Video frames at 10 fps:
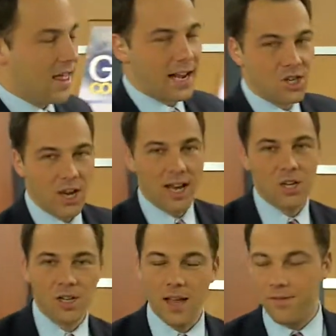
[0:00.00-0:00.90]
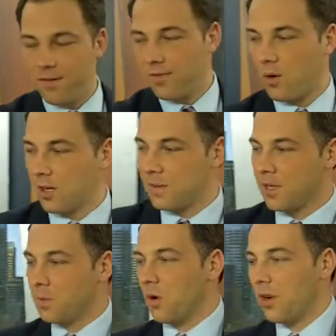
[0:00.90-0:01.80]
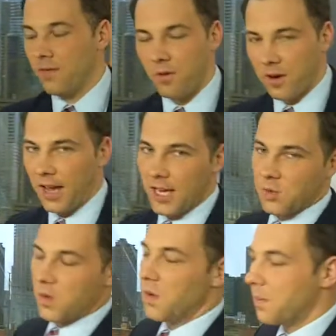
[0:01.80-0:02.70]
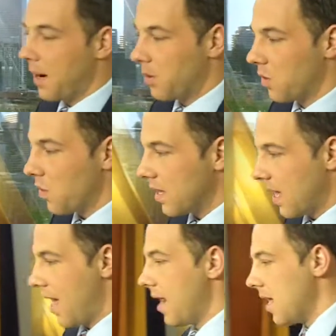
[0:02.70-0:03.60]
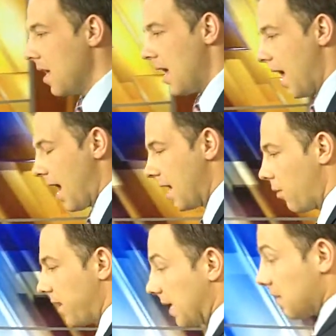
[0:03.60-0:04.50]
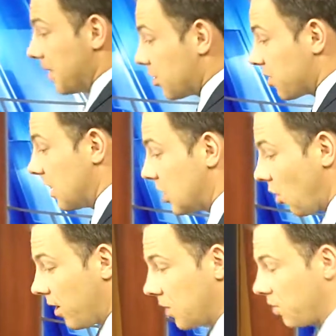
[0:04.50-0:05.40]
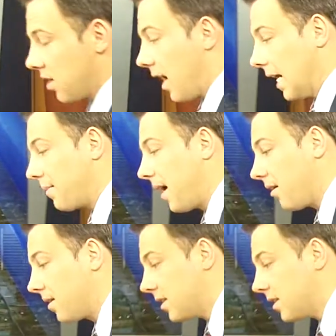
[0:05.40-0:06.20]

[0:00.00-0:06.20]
Thanks, Jen. She'll have, of course, much more on the forecast, what to expect with the week ahead. And we've got some interesting stories that we're talking about.